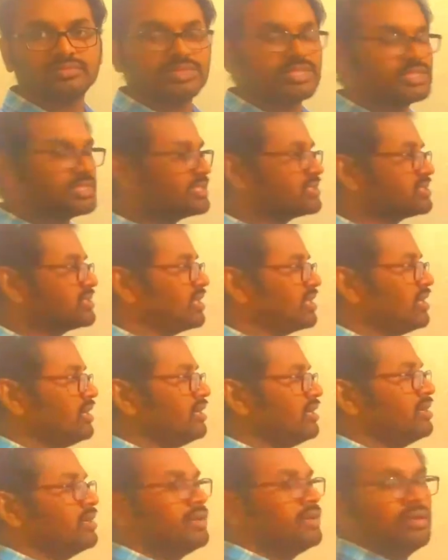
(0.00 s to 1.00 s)
This is
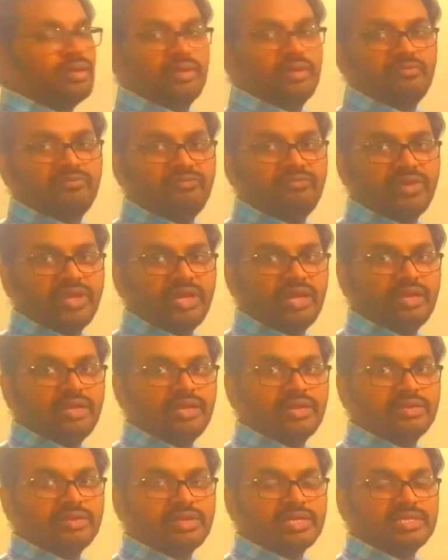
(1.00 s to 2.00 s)
the
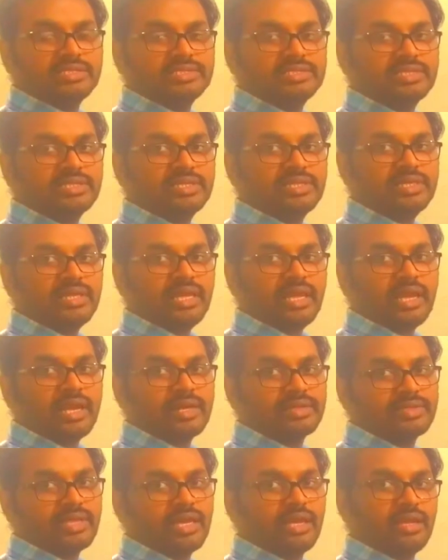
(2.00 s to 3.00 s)
field intensity
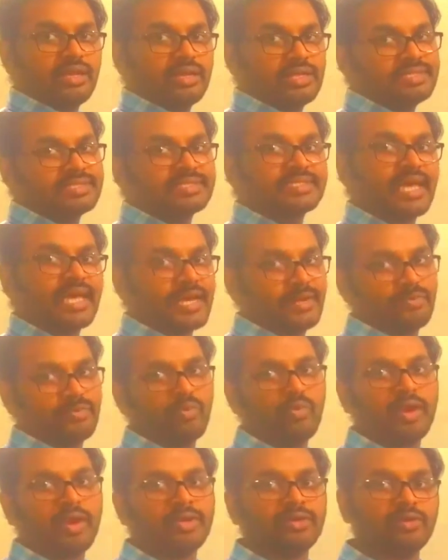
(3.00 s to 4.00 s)
at the
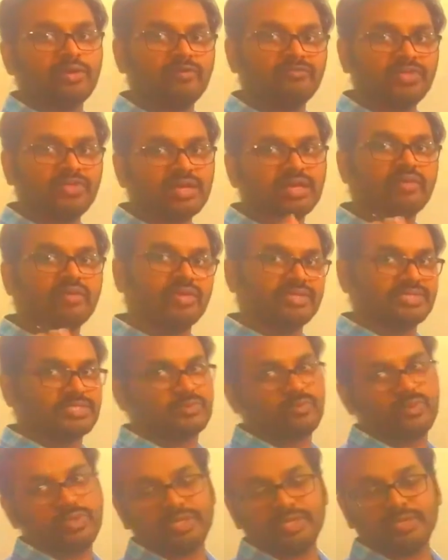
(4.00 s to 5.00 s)
inside point of the given
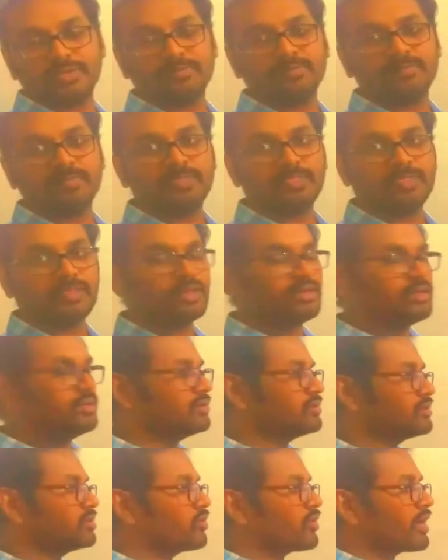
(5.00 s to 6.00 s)
sphere.
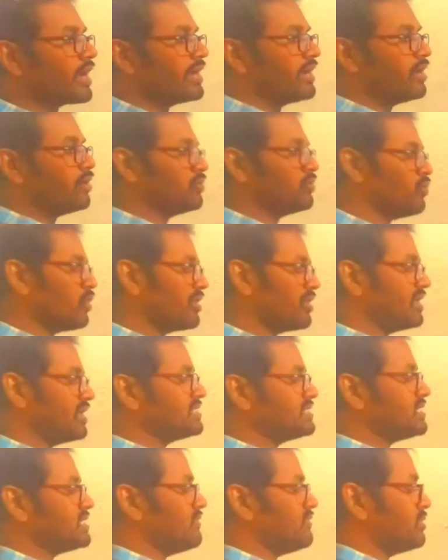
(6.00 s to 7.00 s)
Now write down what
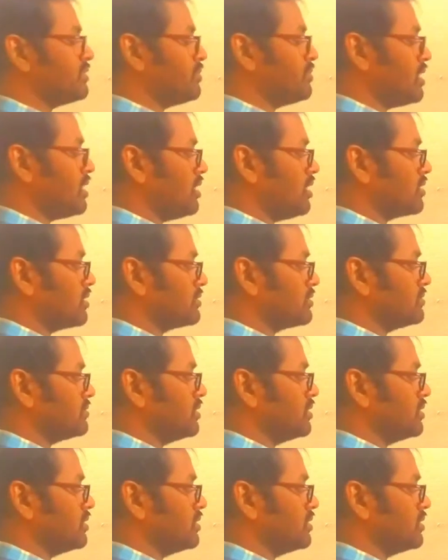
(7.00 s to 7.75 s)
is E1 bar.